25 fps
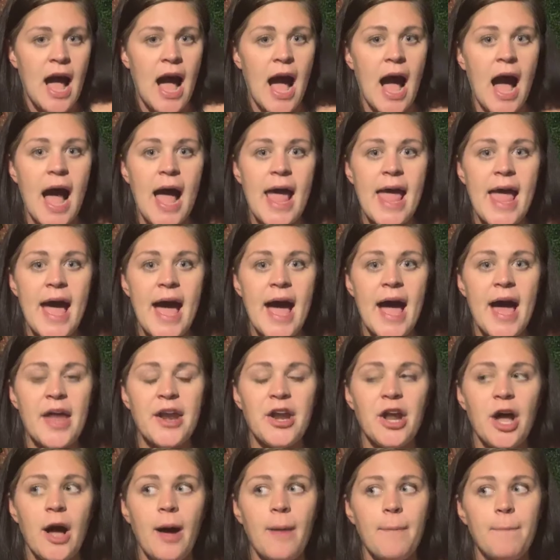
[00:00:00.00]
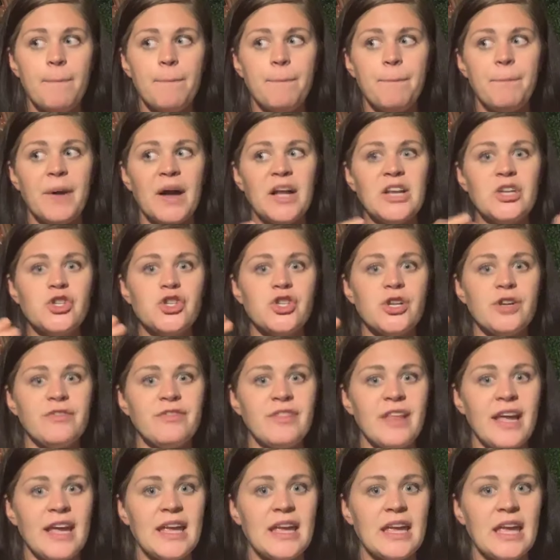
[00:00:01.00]
I had a bunch of
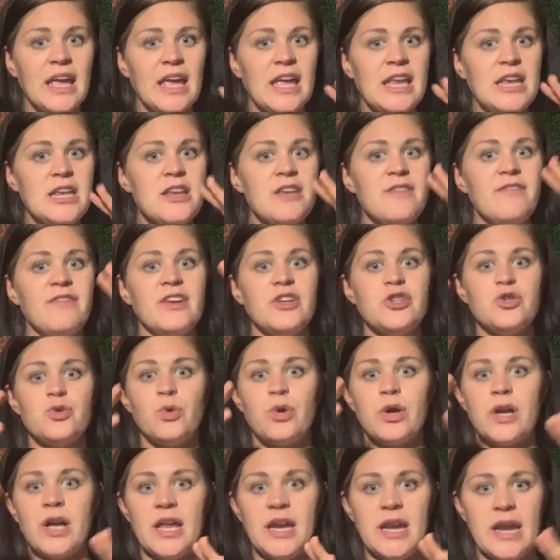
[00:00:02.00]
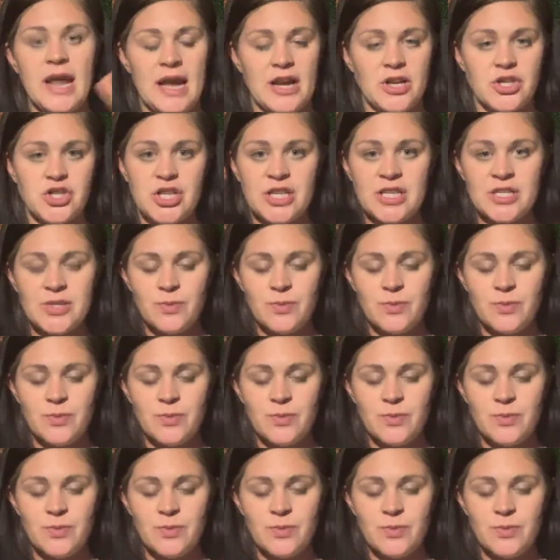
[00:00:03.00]
like individual connections